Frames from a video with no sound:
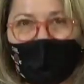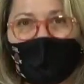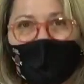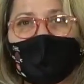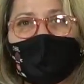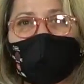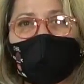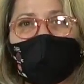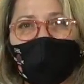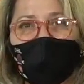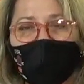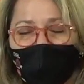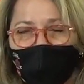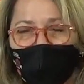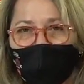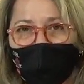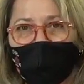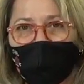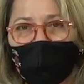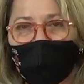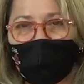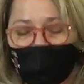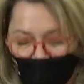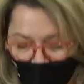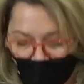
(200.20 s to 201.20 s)
Thank
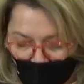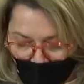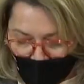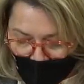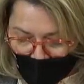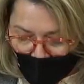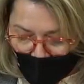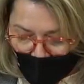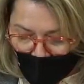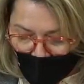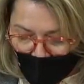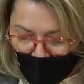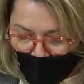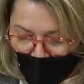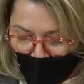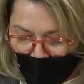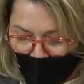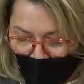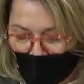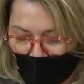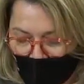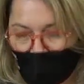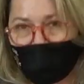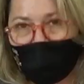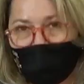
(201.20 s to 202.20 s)
you, Santo
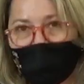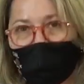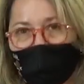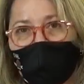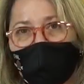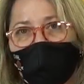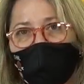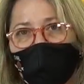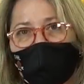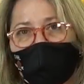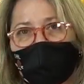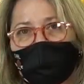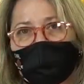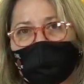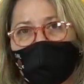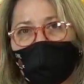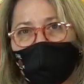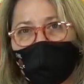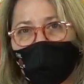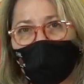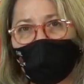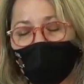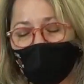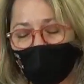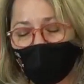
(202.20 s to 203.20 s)
Bains, for your excellent
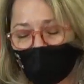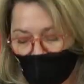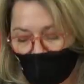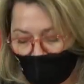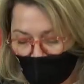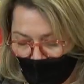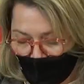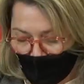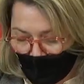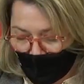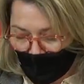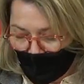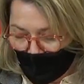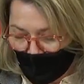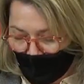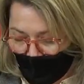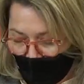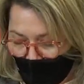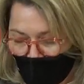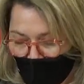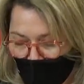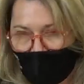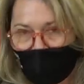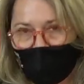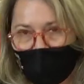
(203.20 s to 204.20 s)
work.
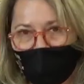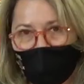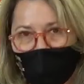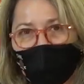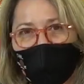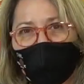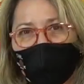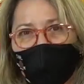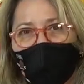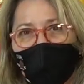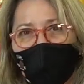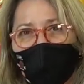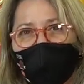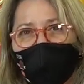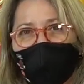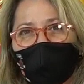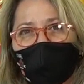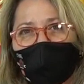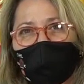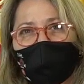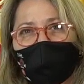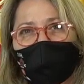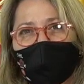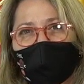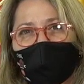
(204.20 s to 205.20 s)
Plenty of love
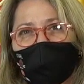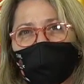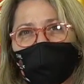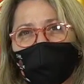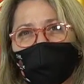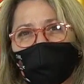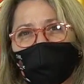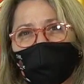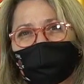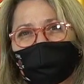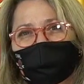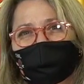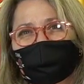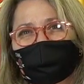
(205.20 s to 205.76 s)
and passion.